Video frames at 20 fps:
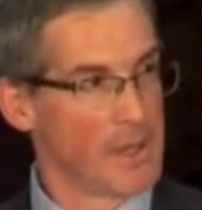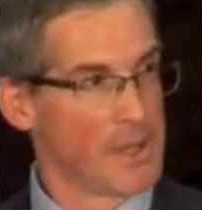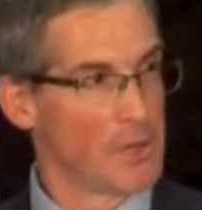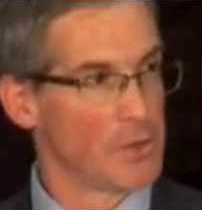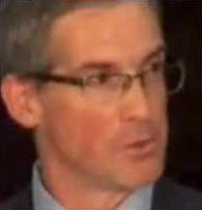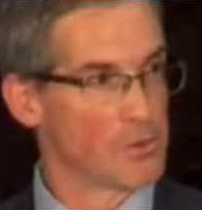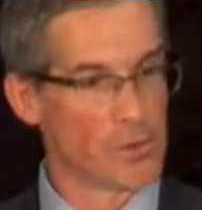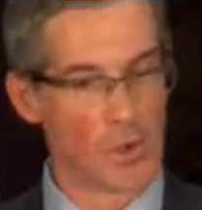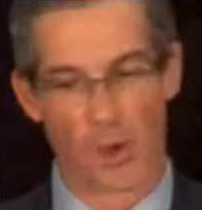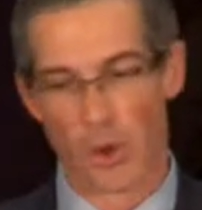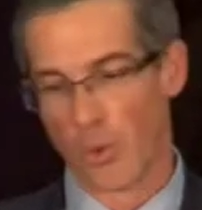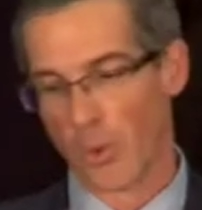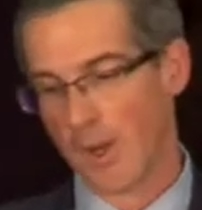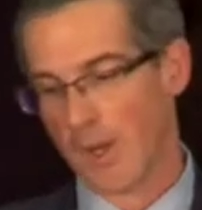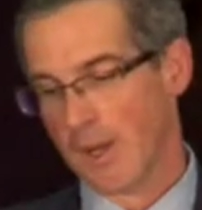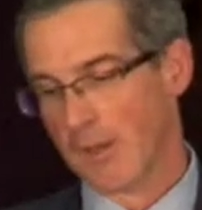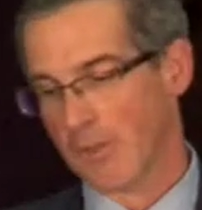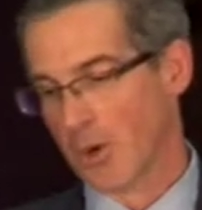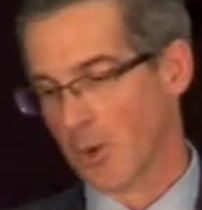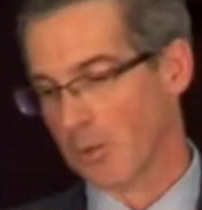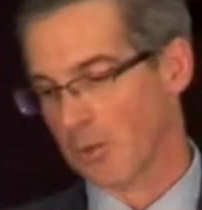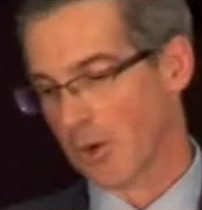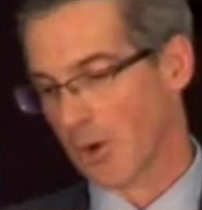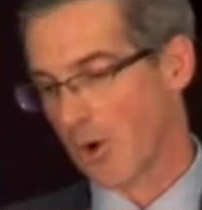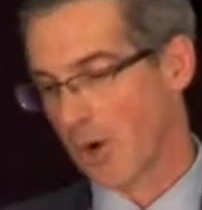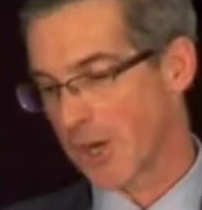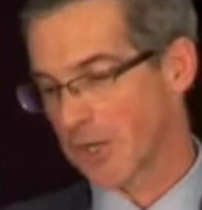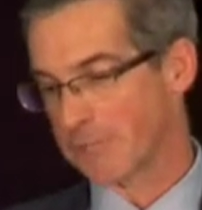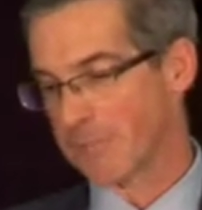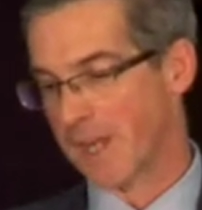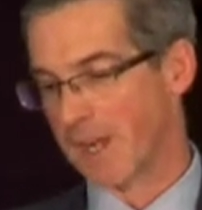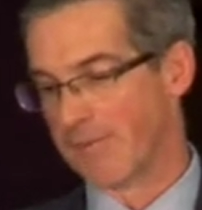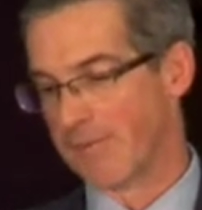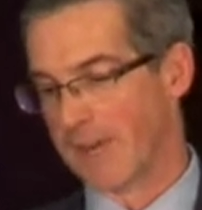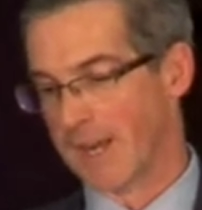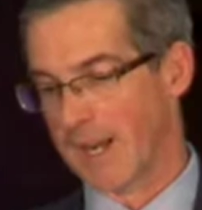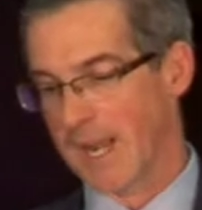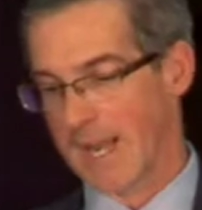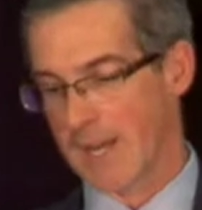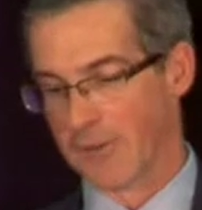And so there was a cost
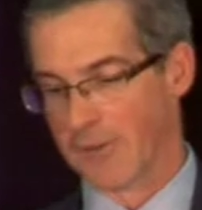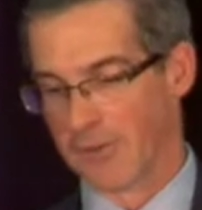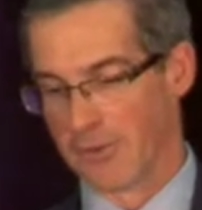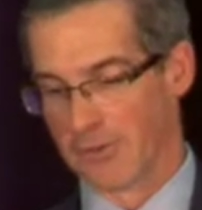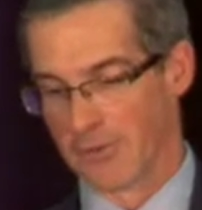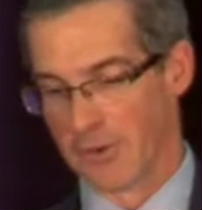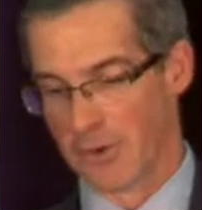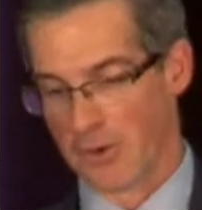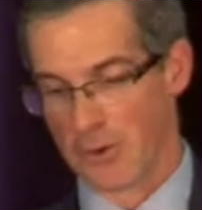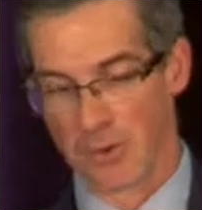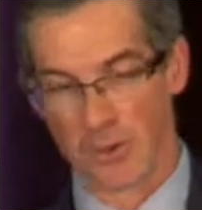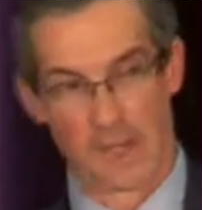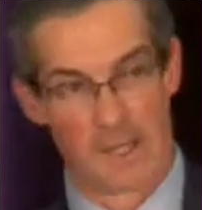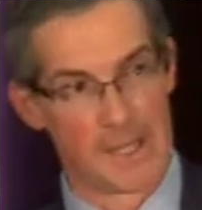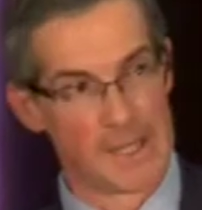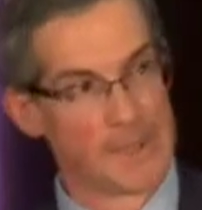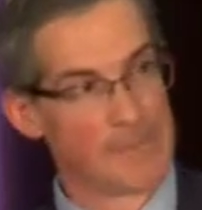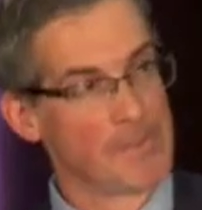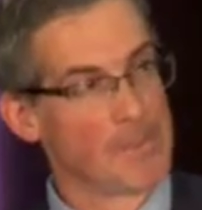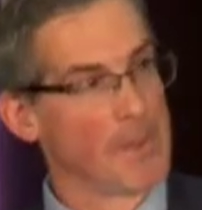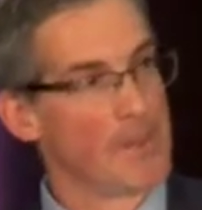benefit analysis early